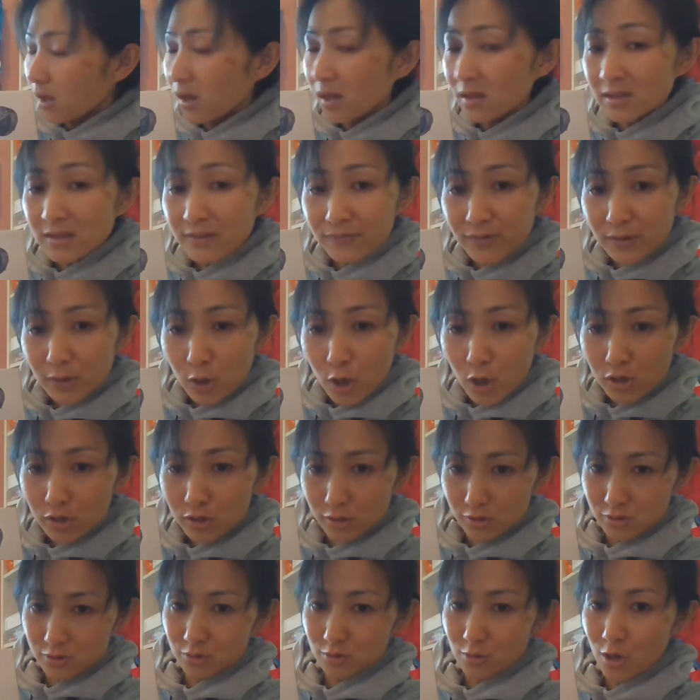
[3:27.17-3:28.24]
a different
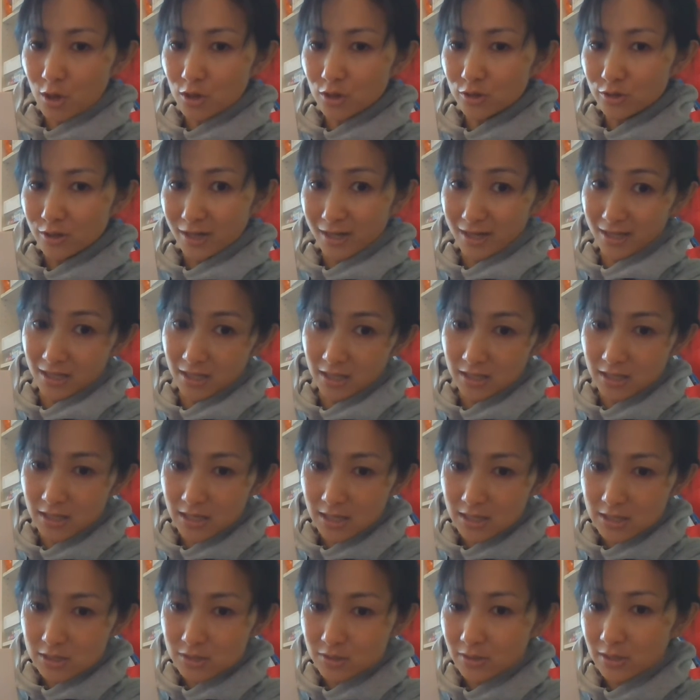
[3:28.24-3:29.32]
color to color in.
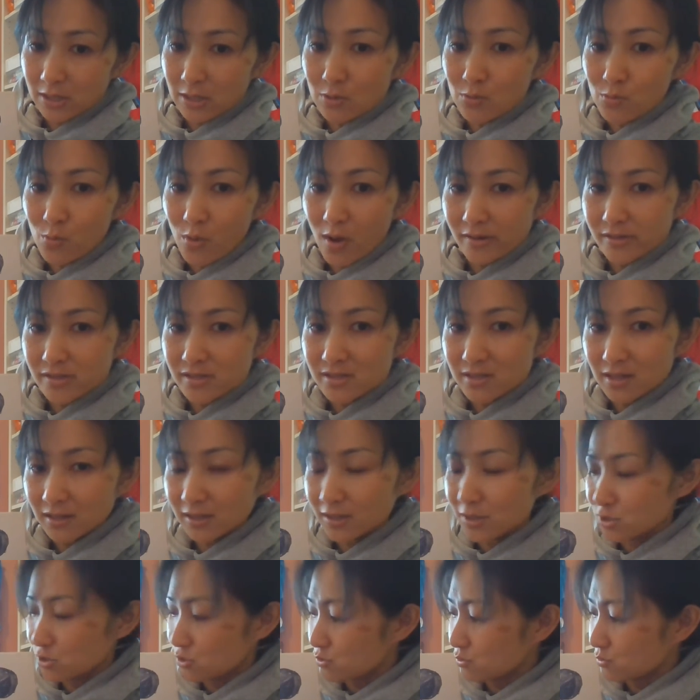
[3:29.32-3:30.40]
So he wants
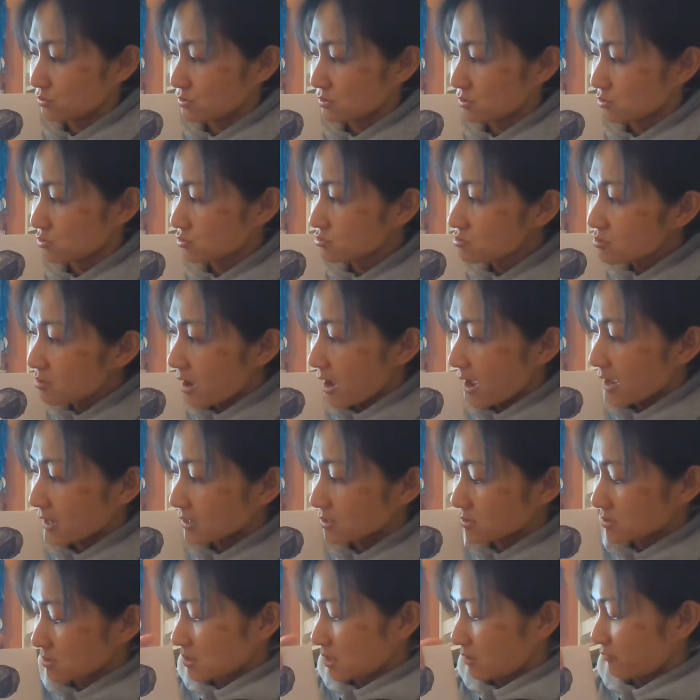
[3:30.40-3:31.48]
Duncan to try
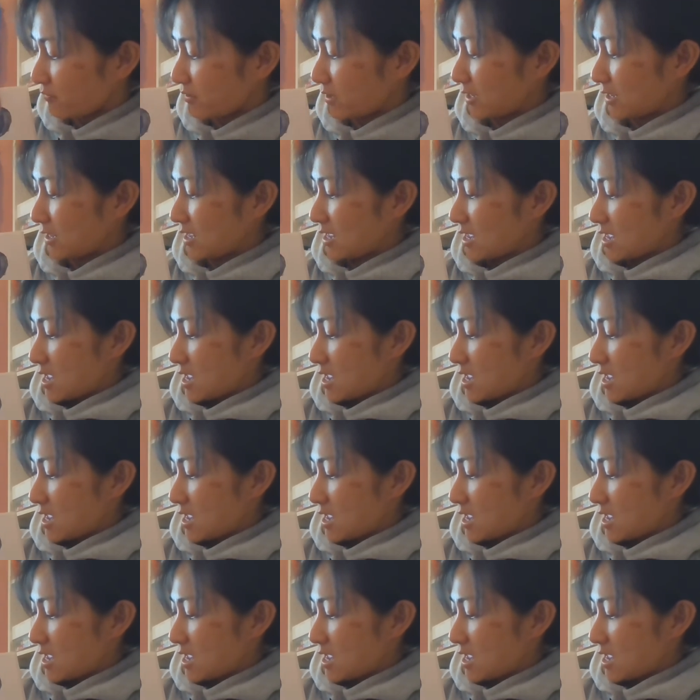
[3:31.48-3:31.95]
to see if he